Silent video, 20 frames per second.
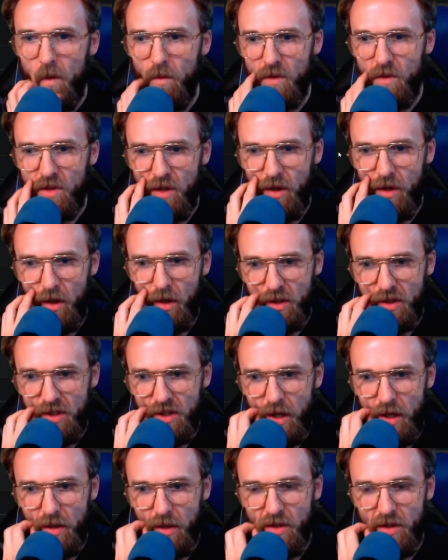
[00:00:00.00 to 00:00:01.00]
We'll see how
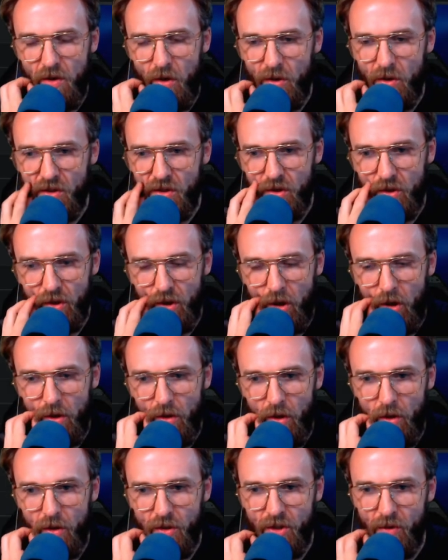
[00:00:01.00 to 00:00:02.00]
see how these alts are
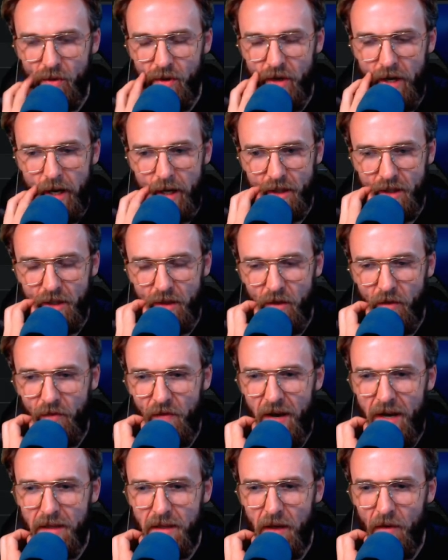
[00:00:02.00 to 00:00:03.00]
alts are reacting. The
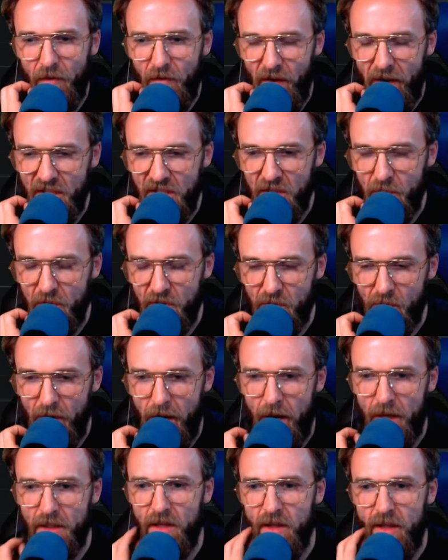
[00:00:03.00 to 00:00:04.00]
fact that Phantom is
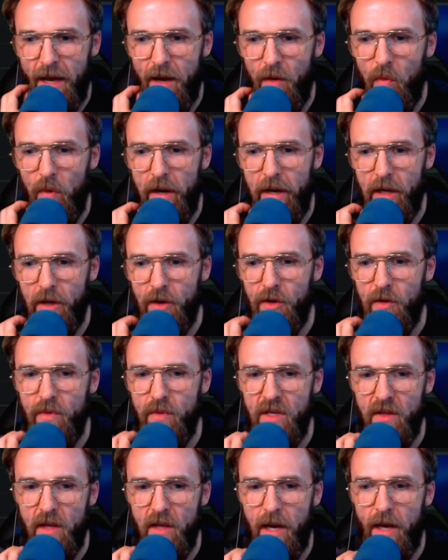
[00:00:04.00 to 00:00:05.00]
reacting that way could
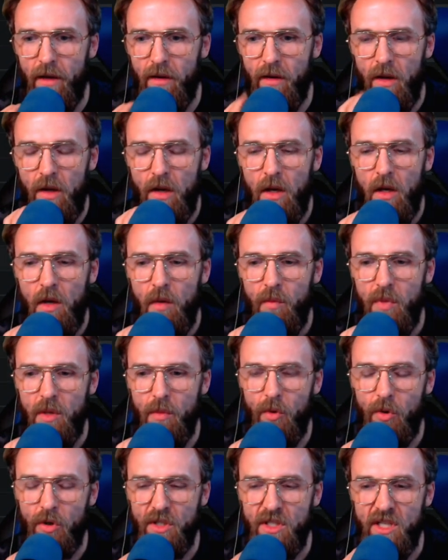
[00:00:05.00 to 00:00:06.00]
be that
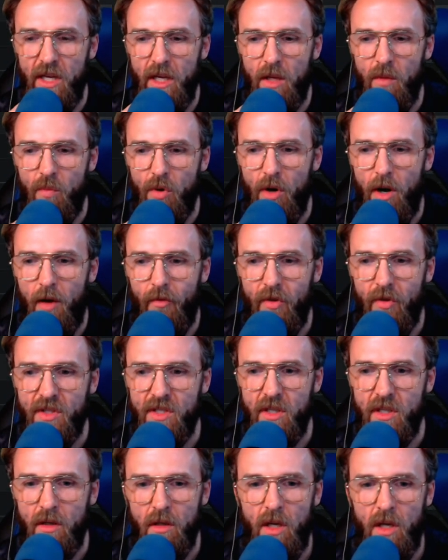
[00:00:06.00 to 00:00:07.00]
people are taking
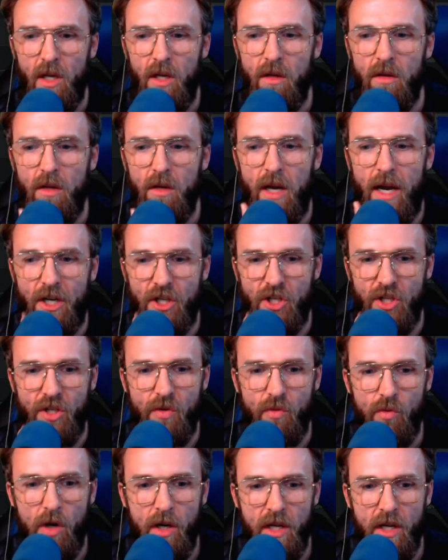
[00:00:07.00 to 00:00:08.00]
profits and, and
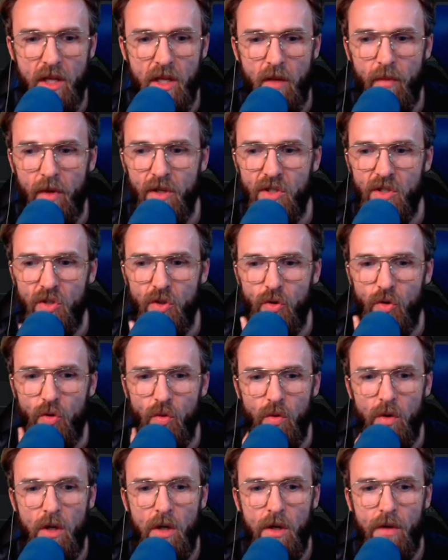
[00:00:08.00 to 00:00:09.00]
actually running them
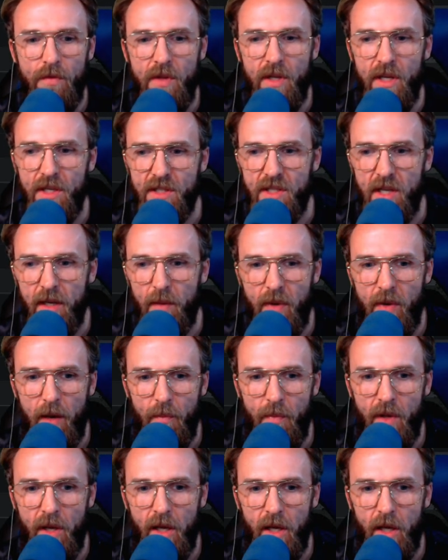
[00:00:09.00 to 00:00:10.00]
into things like
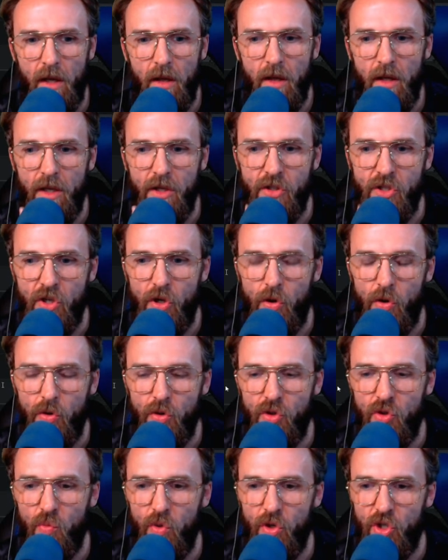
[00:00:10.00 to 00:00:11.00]
Pepe and
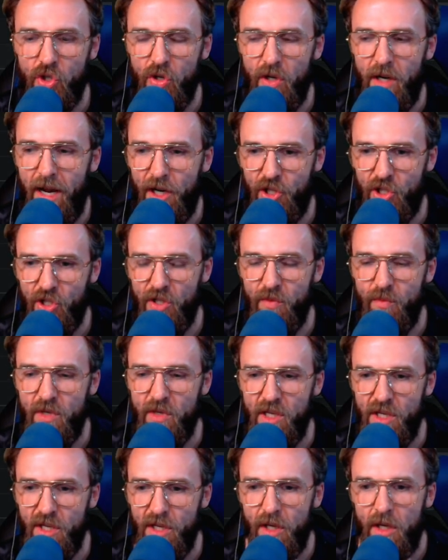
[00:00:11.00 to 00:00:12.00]
Doge, which could actually
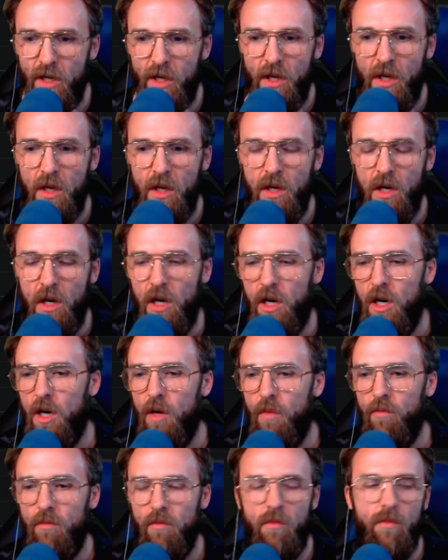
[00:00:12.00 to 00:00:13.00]
be
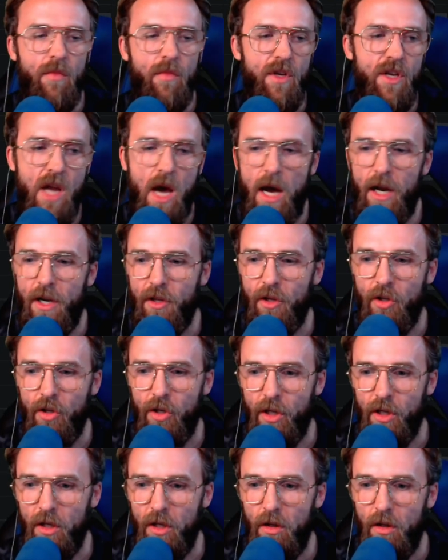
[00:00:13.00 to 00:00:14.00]
um, not a
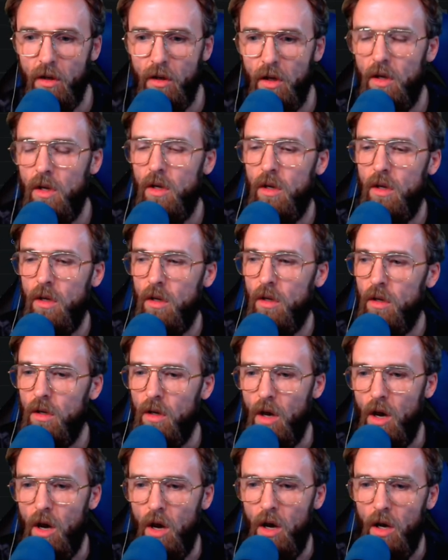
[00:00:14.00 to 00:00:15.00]
good
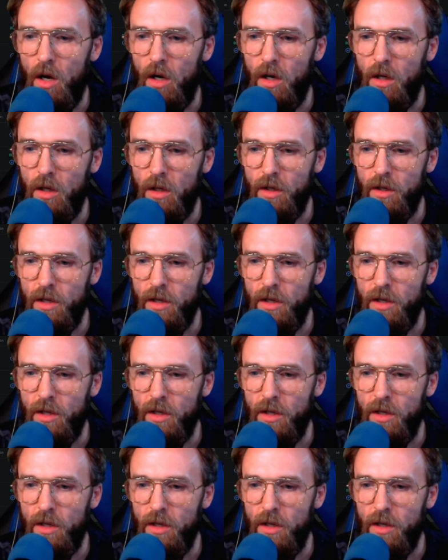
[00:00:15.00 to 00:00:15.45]
uh,